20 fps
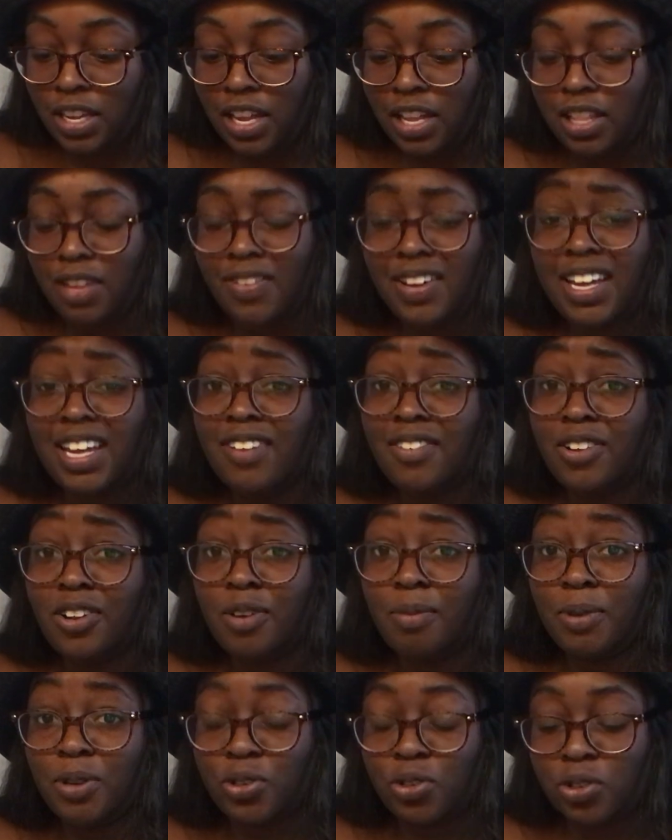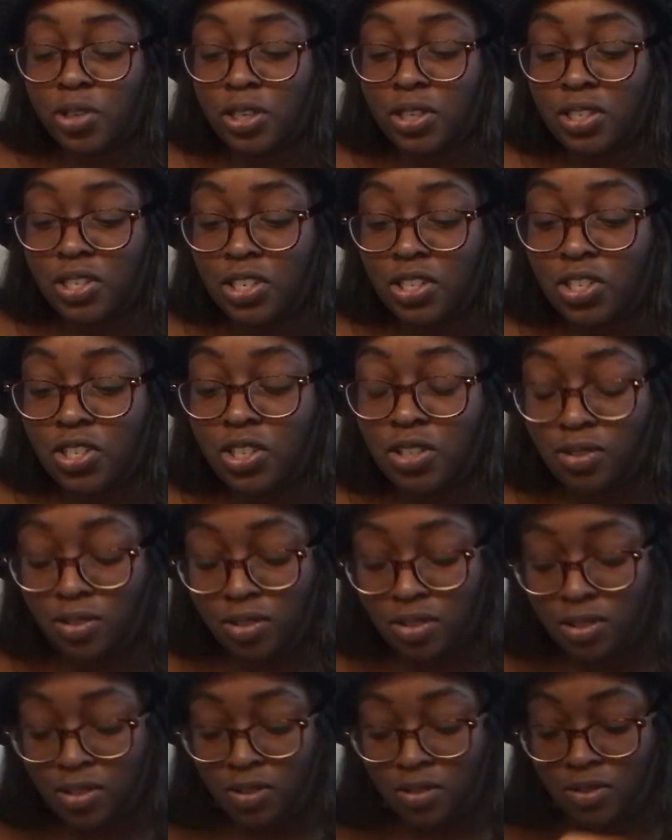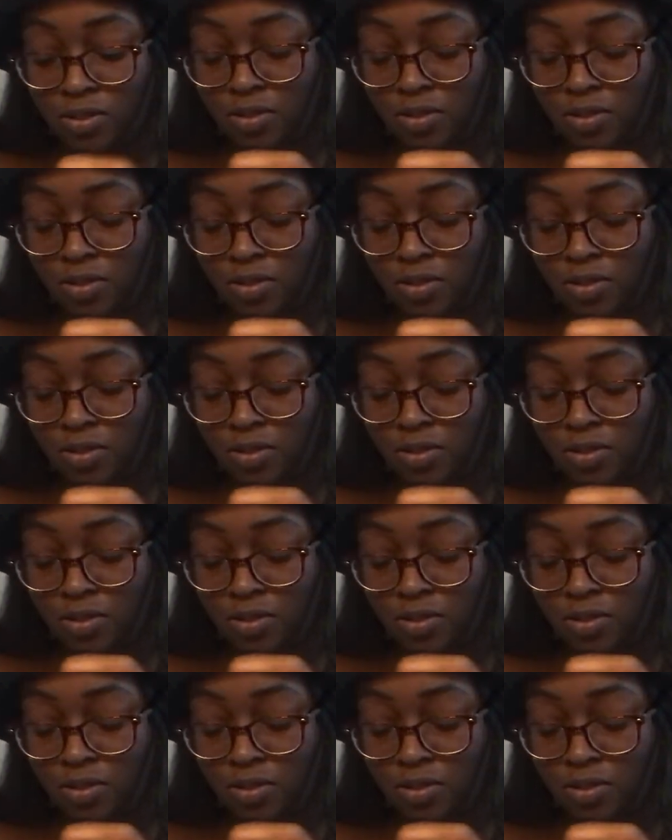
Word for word: they might have a little bit of trust issues.